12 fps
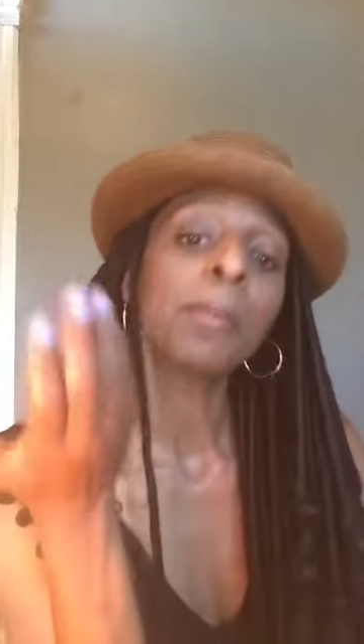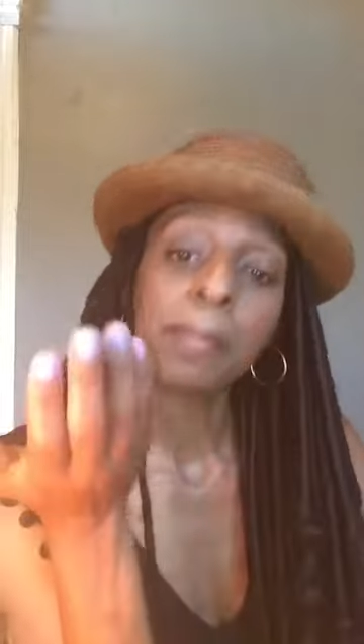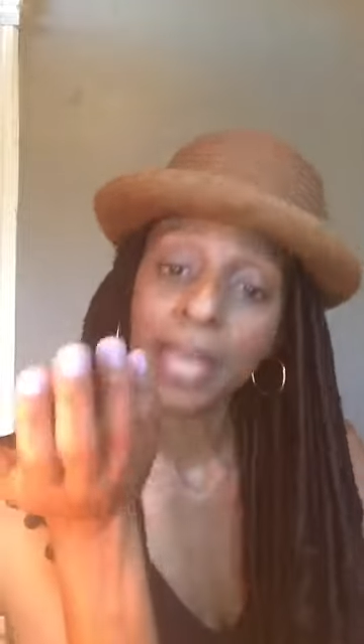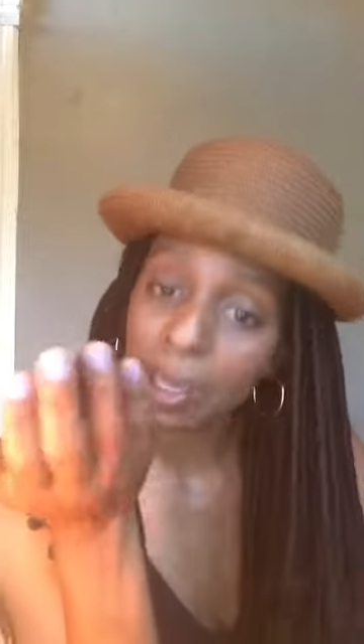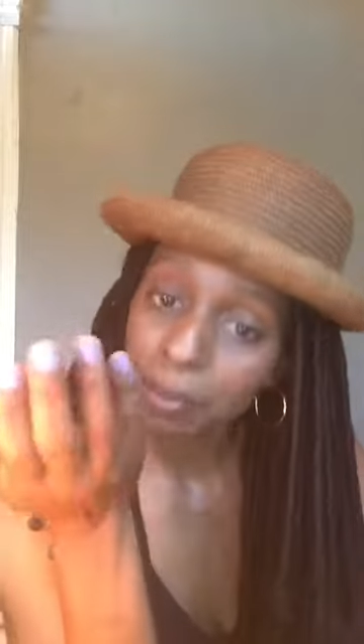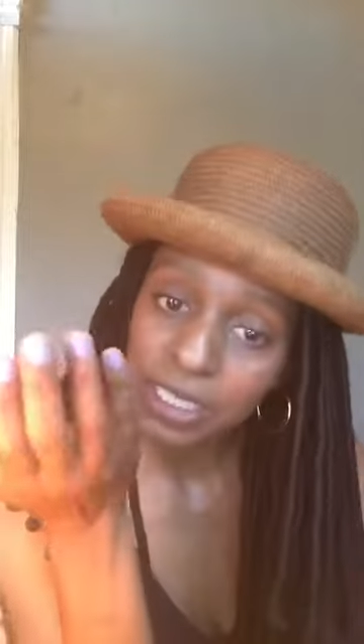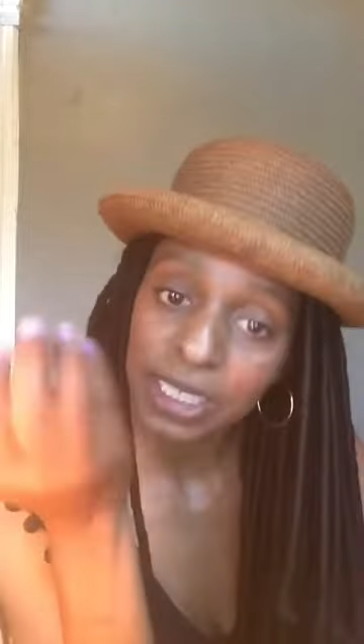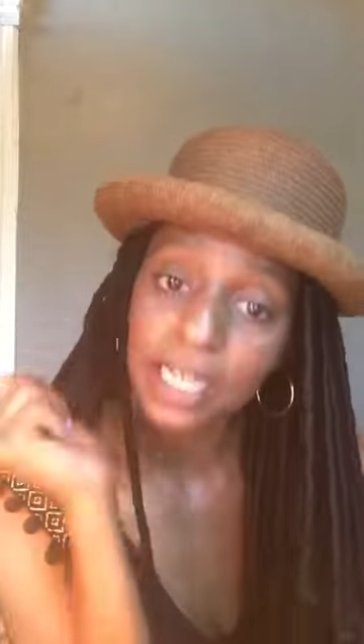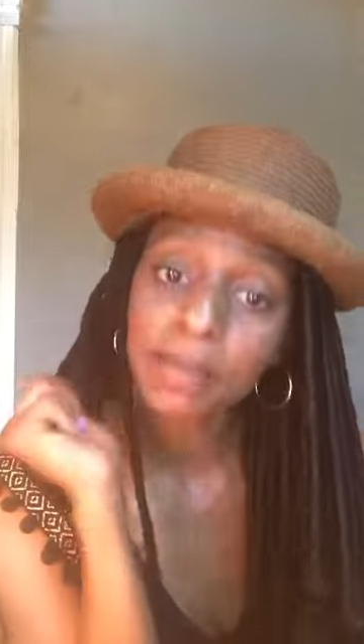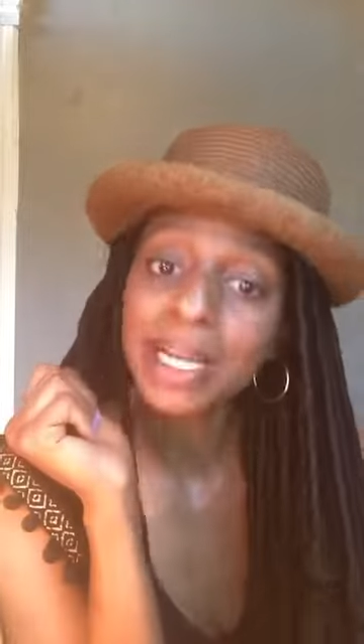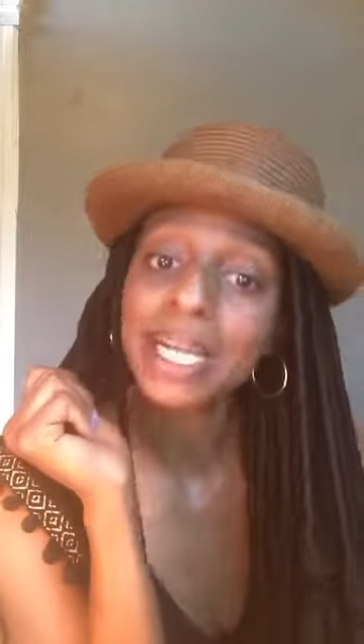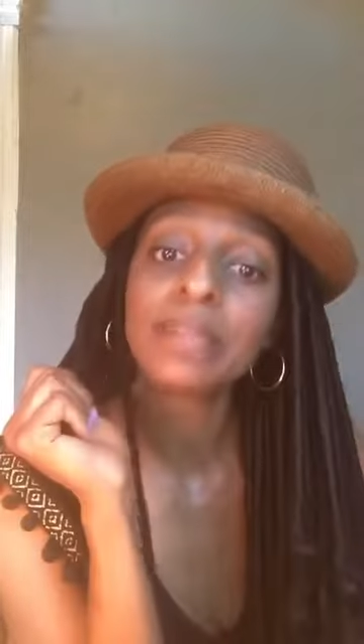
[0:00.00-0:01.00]
maybe check
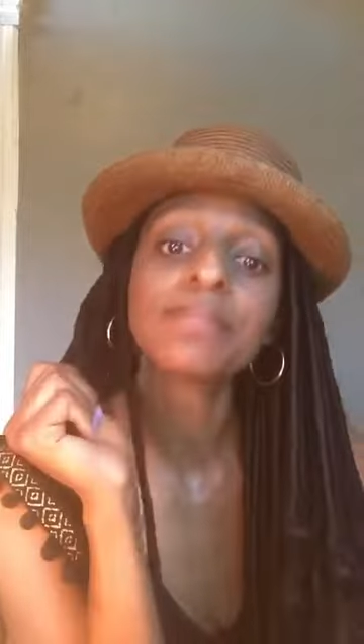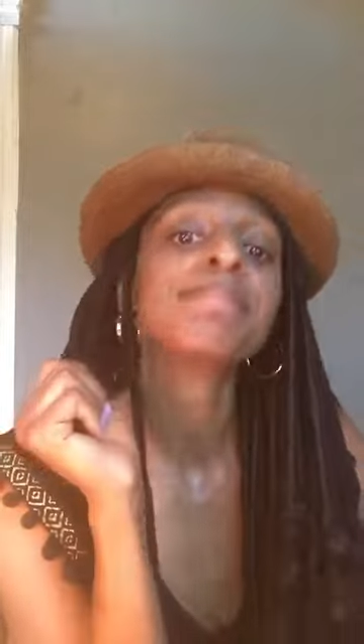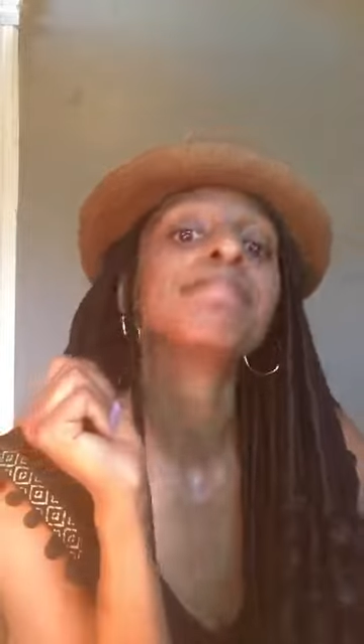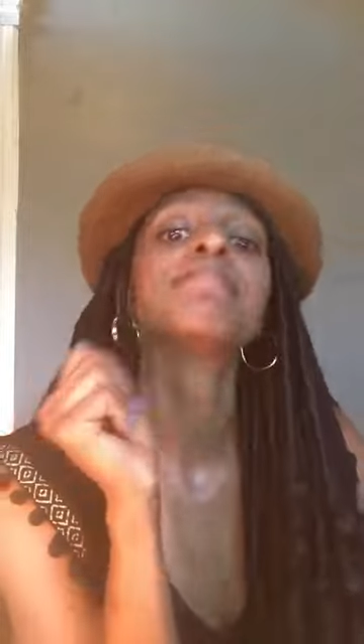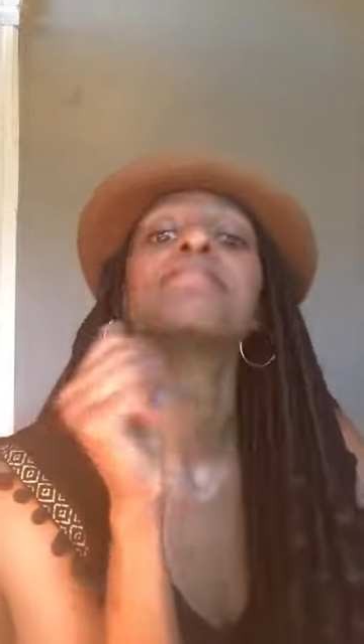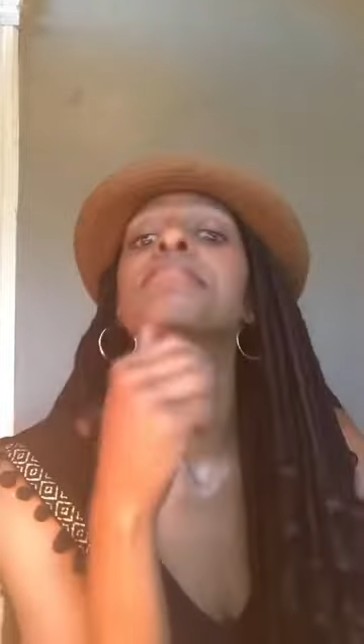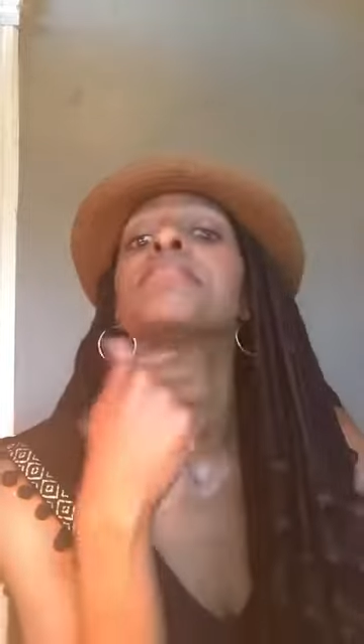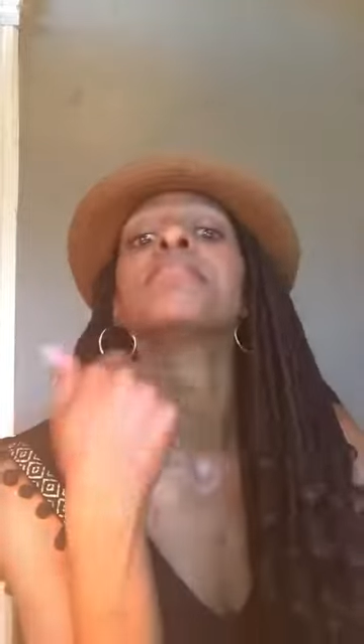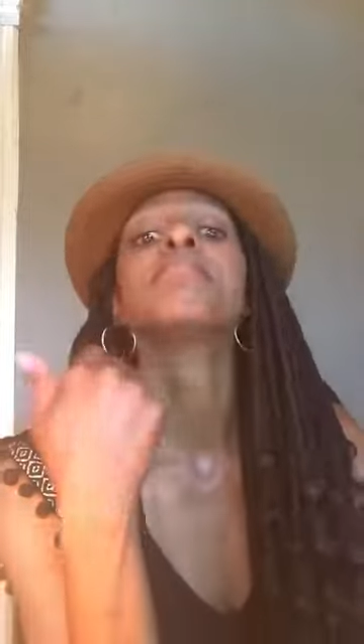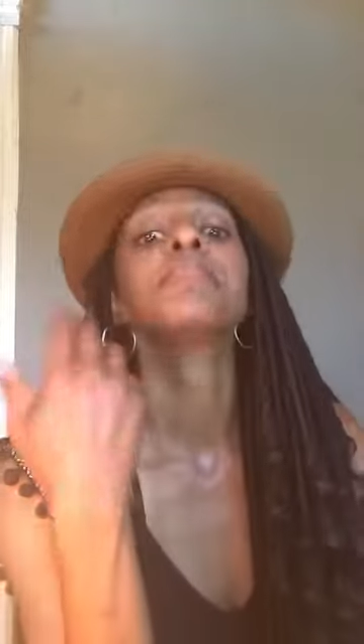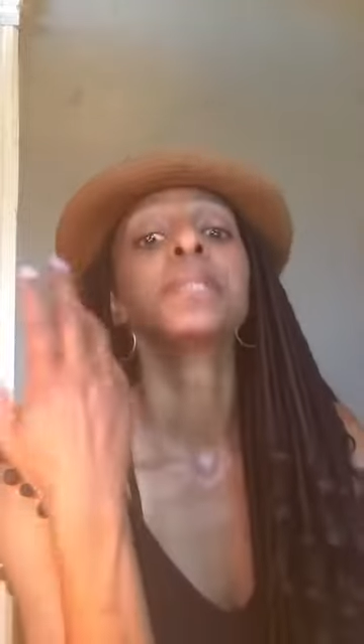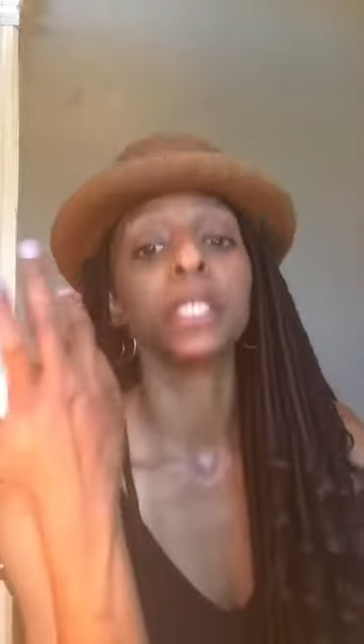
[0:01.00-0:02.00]
them out,
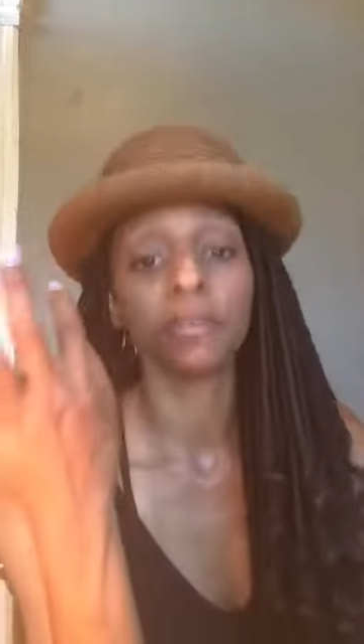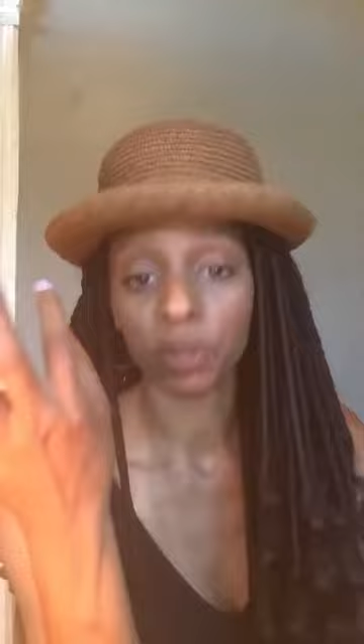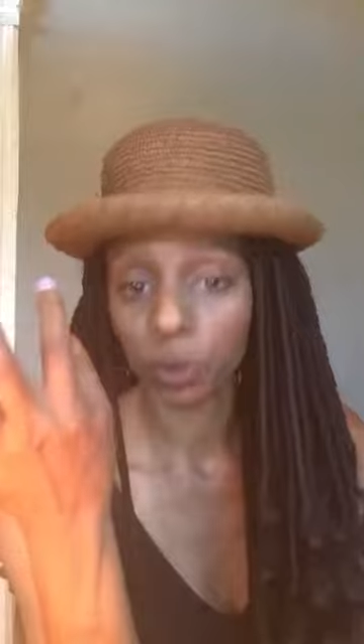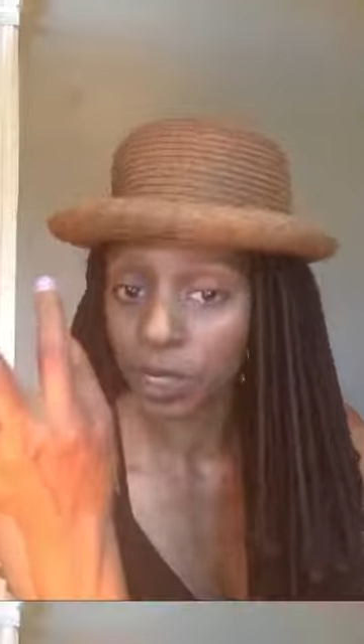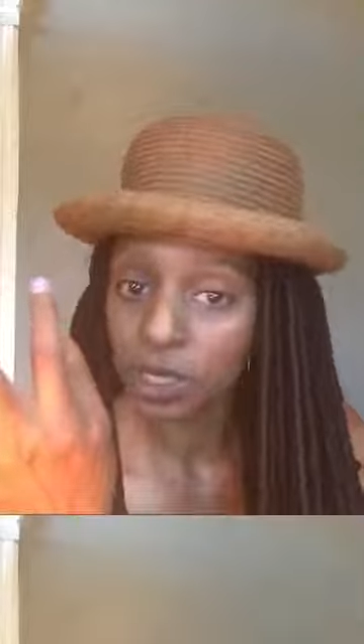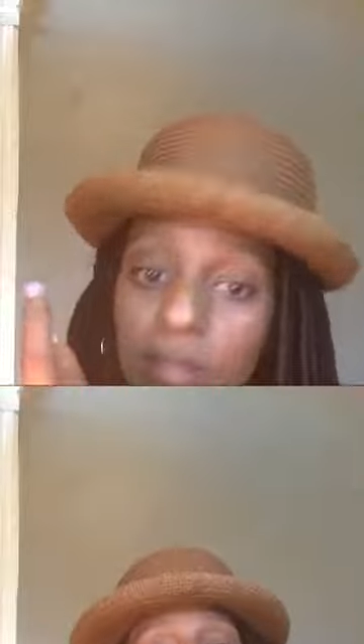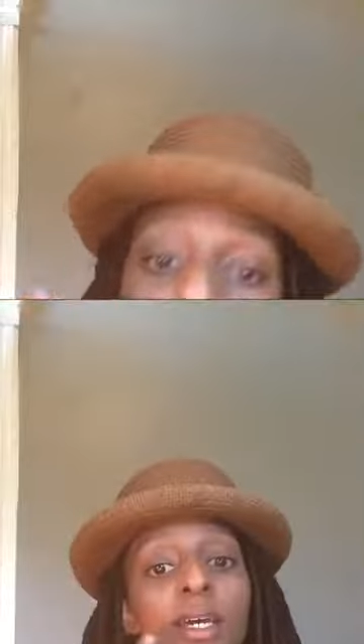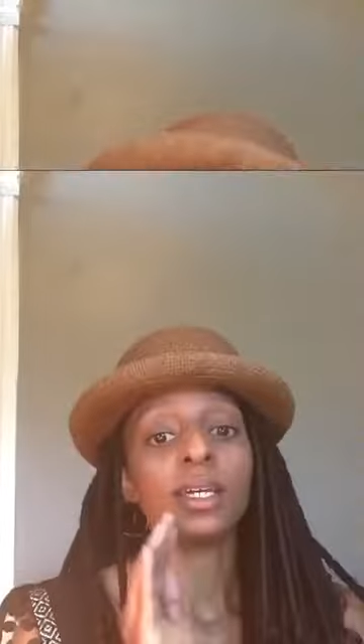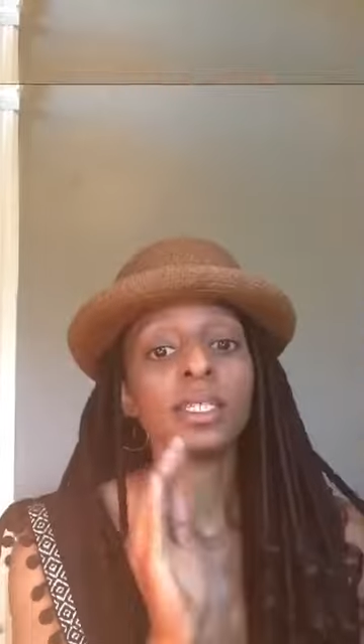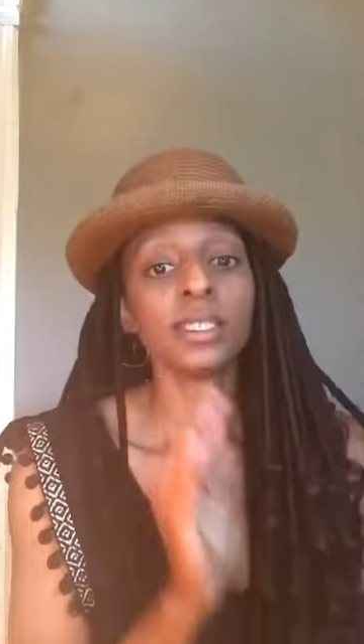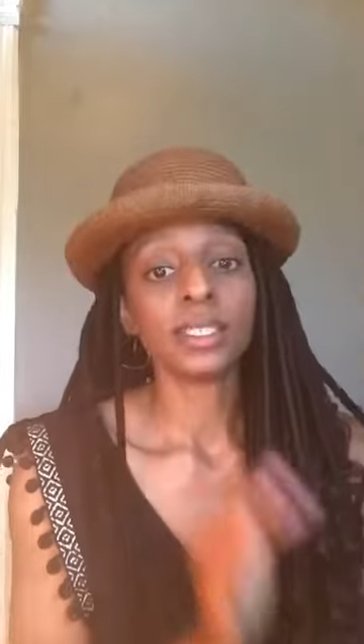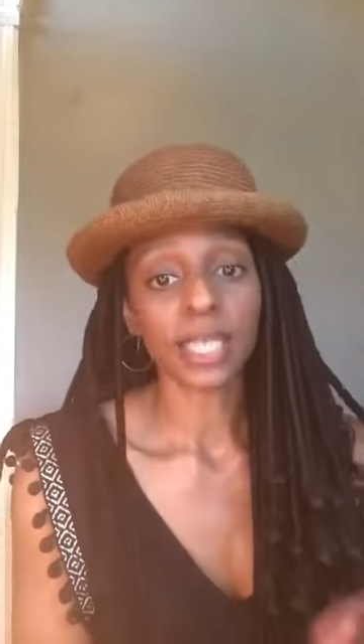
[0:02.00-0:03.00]
if you will.
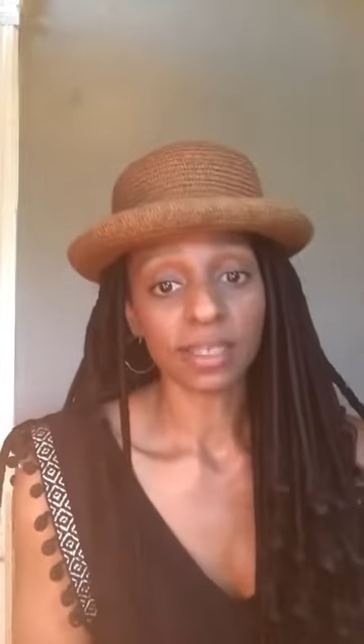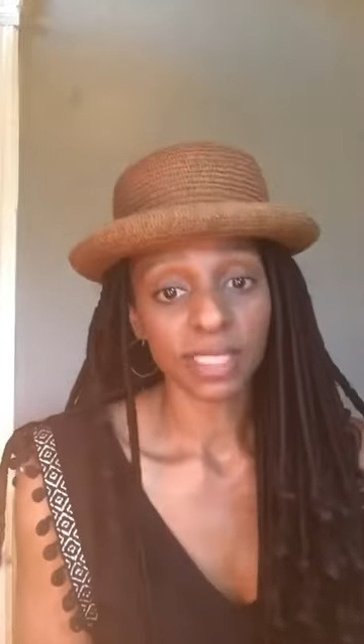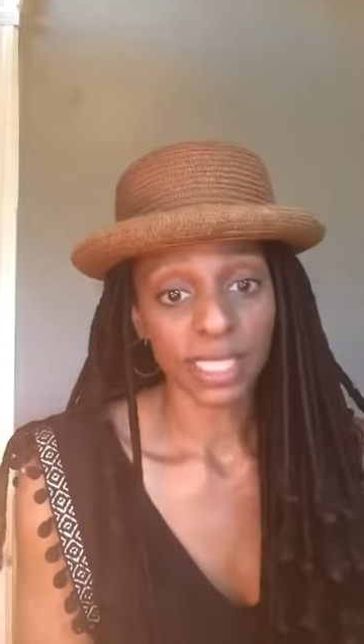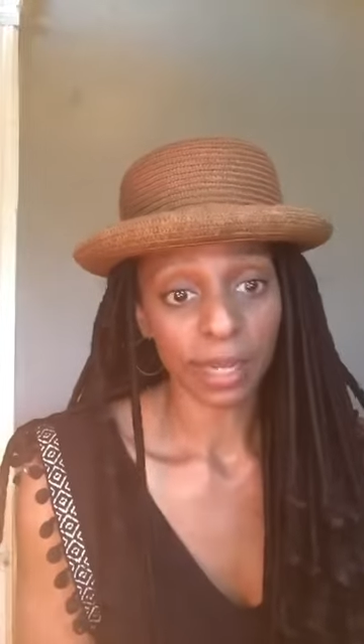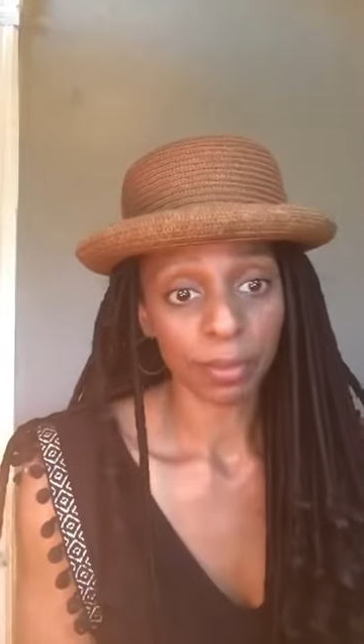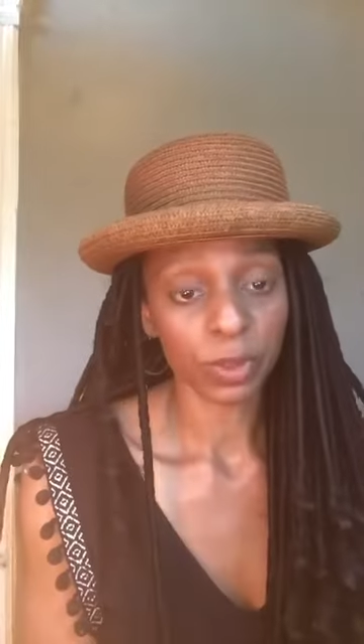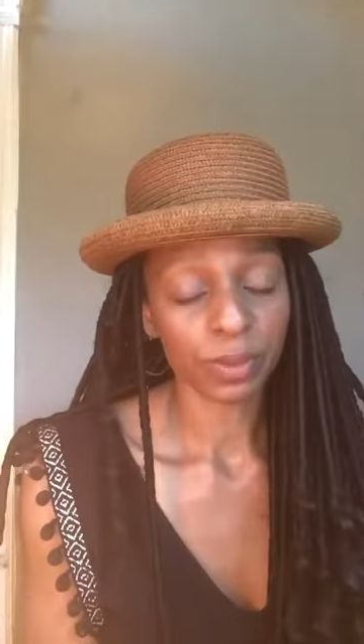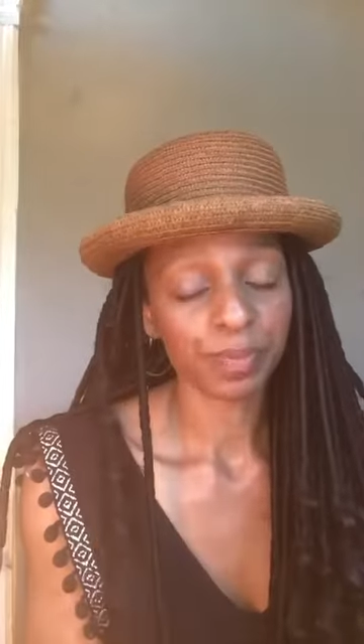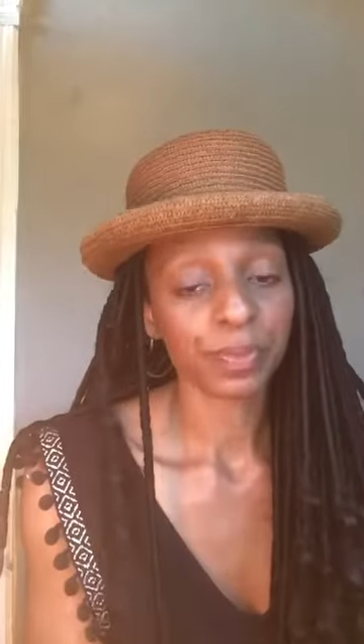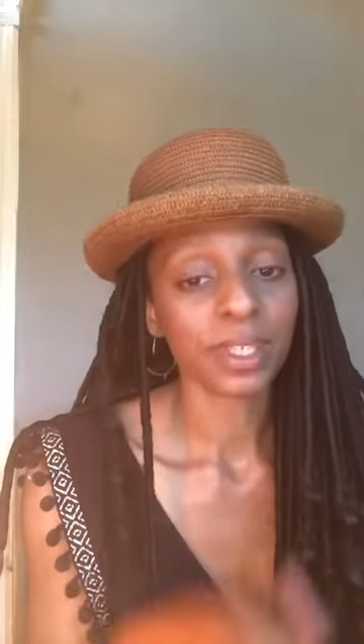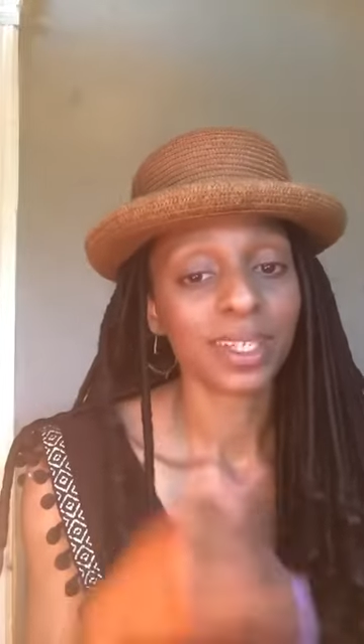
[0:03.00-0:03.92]
Chef's Table.